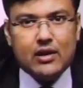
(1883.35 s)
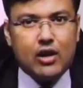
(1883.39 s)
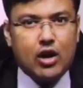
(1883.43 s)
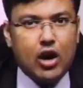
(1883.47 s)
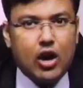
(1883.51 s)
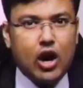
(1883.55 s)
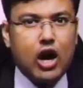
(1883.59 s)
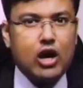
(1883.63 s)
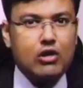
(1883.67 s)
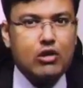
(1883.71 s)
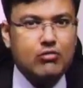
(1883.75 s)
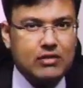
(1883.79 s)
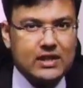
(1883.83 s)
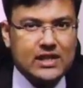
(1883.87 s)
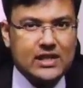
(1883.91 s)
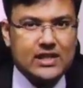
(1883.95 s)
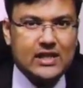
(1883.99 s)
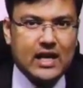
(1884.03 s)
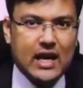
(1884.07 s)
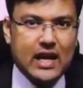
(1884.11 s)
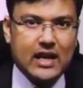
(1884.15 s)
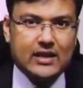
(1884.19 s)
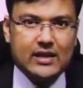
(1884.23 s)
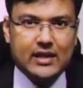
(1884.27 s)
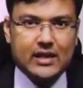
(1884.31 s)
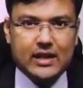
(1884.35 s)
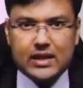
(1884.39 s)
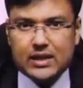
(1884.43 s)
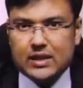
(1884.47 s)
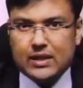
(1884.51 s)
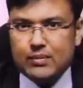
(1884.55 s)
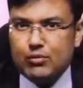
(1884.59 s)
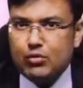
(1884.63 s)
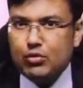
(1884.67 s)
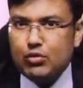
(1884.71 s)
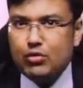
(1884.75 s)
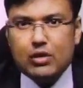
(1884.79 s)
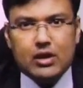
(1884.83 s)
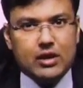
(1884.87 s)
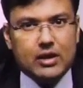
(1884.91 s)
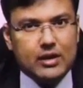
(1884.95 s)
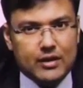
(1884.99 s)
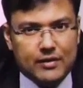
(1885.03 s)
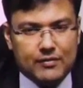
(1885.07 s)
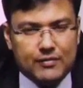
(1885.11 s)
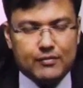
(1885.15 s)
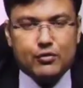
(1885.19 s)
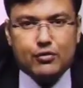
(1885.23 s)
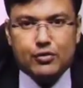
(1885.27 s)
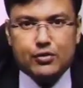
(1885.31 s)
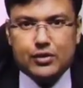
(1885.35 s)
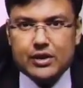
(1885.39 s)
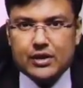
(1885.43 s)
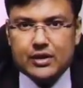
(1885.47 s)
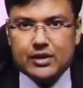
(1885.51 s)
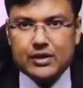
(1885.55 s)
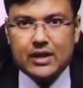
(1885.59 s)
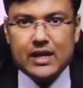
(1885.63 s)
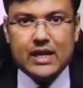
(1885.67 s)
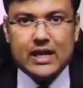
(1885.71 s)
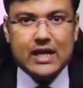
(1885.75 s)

on which side there is pleural effusion?